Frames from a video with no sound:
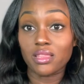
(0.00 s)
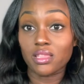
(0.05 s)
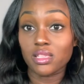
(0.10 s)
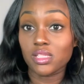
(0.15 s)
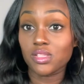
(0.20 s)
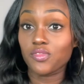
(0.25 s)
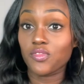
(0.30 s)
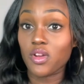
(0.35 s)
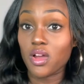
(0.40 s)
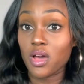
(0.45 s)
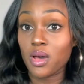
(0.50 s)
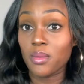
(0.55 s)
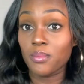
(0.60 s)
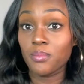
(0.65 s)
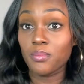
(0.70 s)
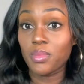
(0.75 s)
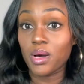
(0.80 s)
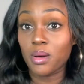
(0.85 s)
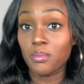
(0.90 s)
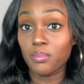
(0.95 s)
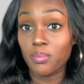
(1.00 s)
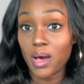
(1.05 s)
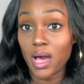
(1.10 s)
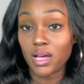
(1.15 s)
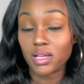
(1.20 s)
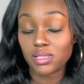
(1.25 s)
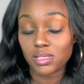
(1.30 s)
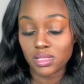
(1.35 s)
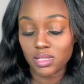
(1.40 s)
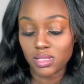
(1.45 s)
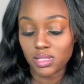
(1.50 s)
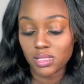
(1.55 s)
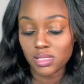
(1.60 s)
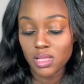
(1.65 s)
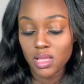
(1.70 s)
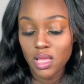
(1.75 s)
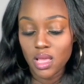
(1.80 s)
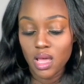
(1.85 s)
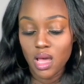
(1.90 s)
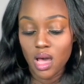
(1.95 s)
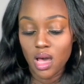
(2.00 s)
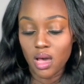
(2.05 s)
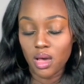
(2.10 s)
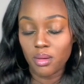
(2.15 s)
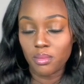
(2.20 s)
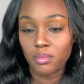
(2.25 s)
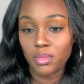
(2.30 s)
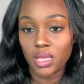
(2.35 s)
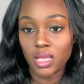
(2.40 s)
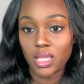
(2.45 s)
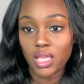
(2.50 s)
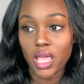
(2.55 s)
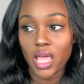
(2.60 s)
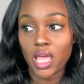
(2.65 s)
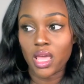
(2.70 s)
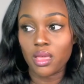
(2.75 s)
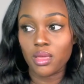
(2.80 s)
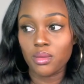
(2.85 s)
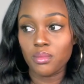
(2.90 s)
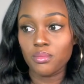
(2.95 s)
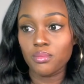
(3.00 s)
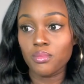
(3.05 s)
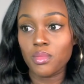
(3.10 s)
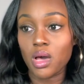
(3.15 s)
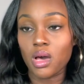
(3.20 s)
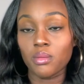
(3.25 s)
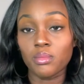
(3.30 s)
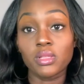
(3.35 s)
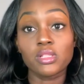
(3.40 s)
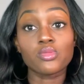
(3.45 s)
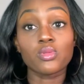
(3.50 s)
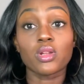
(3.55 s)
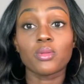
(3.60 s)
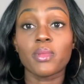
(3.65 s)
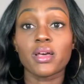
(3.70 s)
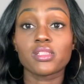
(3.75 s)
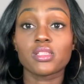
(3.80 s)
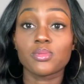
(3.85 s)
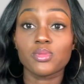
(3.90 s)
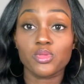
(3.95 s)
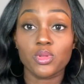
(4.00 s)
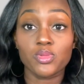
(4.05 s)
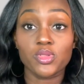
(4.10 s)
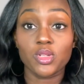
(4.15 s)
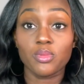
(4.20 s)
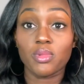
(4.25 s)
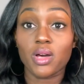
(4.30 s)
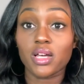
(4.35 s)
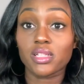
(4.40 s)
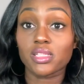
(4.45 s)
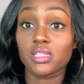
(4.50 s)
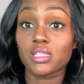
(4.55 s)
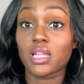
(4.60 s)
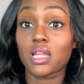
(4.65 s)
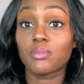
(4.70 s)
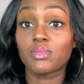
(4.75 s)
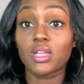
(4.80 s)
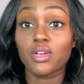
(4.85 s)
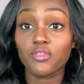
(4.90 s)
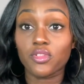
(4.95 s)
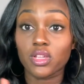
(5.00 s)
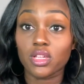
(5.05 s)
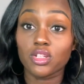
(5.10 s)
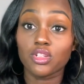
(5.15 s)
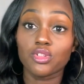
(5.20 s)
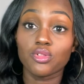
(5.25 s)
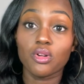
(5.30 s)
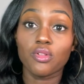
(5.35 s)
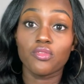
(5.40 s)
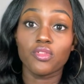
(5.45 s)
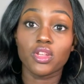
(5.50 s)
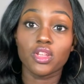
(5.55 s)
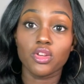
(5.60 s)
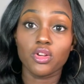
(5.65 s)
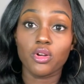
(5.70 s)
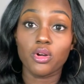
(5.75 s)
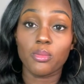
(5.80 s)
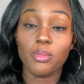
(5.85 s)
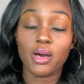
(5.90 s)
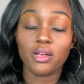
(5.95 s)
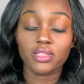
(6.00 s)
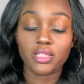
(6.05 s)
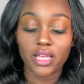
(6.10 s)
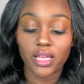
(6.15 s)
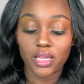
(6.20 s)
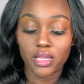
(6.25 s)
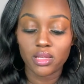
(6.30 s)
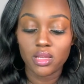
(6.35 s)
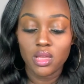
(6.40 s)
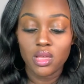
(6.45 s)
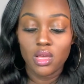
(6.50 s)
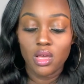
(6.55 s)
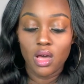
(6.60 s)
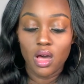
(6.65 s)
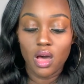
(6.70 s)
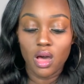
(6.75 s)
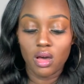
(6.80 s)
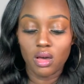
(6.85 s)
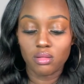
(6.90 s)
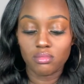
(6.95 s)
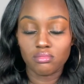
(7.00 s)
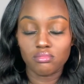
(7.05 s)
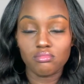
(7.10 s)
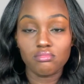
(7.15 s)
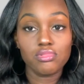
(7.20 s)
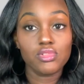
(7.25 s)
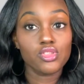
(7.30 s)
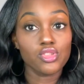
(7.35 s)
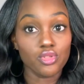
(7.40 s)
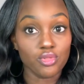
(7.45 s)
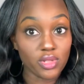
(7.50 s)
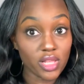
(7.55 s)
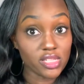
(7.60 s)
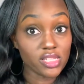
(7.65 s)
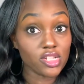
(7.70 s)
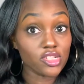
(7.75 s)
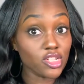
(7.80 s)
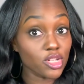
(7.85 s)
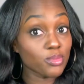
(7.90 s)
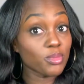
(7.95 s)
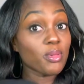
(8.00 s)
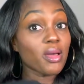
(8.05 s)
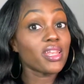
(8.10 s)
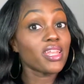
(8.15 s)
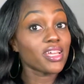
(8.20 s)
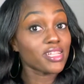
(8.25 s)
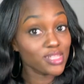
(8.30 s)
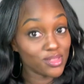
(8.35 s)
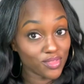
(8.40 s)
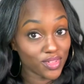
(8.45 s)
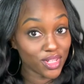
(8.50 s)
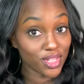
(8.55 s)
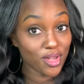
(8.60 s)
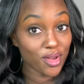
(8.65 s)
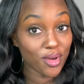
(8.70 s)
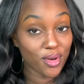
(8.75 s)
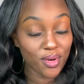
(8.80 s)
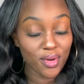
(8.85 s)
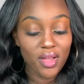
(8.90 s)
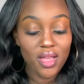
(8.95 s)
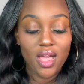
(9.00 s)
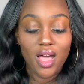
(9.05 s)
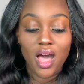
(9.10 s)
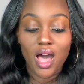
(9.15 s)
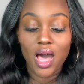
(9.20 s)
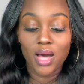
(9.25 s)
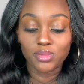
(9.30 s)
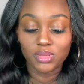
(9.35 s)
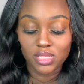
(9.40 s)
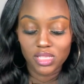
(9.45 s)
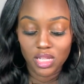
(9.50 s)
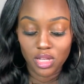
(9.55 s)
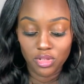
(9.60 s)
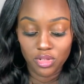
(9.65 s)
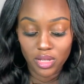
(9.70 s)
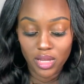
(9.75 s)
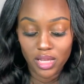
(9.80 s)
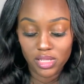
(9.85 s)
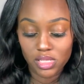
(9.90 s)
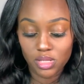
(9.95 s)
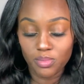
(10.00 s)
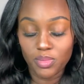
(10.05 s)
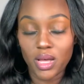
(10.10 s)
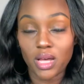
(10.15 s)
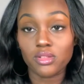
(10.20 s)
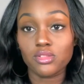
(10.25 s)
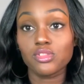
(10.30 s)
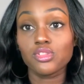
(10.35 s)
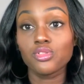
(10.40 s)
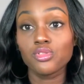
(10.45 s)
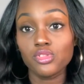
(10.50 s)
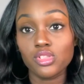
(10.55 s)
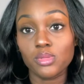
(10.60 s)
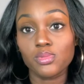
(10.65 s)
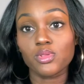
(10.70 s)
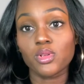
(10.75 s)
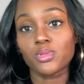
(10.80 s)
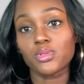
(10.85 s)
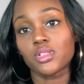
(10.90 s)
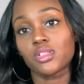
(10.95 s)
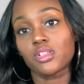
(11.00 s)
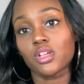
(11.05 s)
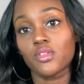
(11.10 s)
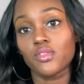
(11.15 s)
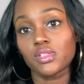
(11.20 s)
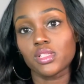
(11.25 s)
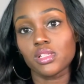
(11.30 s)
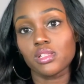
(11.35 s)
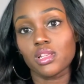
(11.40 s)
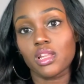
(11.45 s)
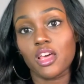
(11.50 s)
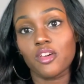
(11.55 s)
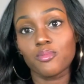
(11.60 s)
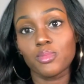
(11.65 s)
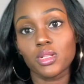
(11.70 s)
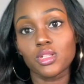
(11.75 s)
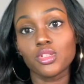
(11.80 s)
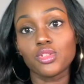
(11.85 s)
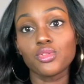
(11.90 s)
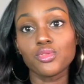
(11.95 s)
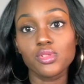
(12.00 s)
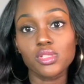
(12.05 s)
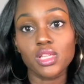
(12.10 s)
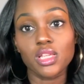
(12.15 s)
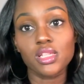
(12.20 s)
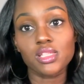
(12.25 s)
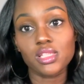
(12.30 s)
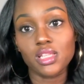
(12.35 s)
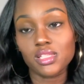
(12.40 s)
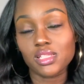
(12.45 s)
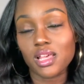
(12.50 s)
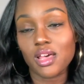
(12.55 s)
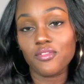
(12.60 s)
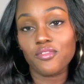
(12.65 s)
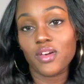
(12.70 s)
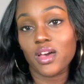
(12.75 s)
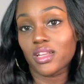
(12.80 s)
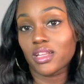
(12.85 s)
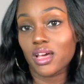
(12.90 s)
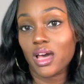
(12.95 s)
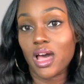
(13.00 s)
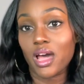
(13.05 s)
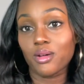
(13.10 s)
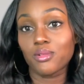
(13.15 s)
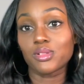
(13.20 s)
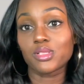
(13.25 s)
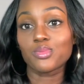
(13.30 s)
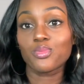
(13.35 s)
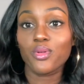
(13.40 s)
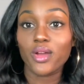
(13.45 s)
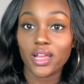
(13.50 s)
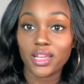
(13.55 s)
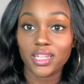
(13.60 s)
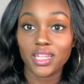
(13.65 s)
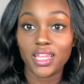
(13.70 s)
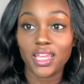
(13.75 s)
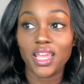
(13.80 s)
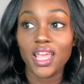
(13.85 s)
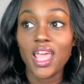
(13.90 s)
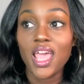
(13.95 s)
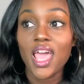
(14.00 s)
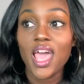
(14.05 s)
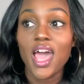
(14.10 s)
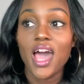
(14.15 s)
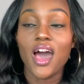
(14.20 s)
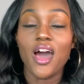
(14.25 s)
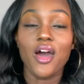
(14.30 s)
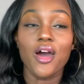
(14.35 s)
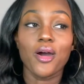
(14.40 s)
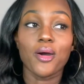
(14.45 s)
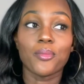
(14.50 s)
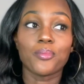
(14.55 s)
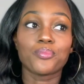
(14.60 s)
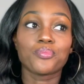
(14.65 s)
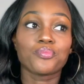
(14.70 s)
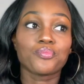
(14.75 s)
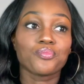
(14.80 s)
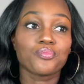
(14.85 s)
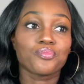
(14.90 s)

this from Bump Boxes. Um, it came, um, it's one of my subscription boxes and I'm definitely gonna do a video about that um, soon. That's actually my next video um, to tell you guys about two subscription services that I've been using since I found out I was pregnant. Um,